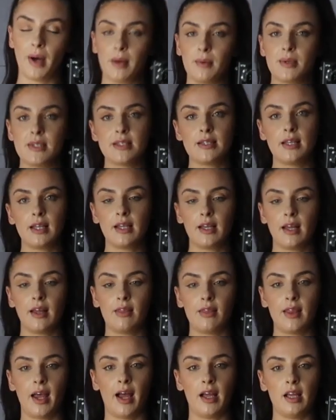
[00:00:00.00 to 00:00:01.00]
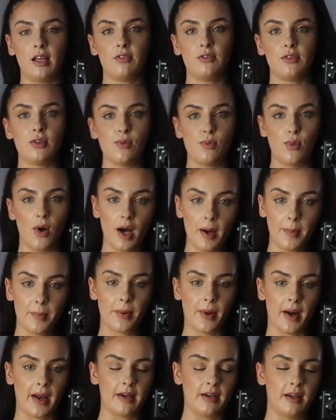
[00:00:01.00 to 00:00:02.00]
I was thinking that if you are
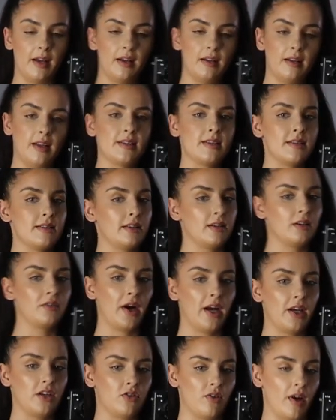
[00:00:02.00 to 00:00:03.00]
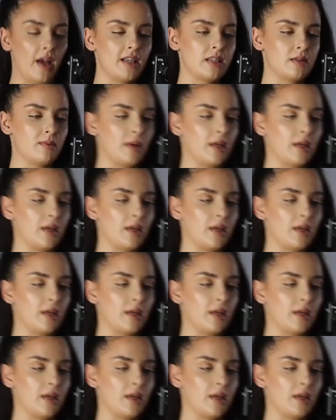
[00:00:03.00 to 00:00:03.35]
pregnant, this is a great dress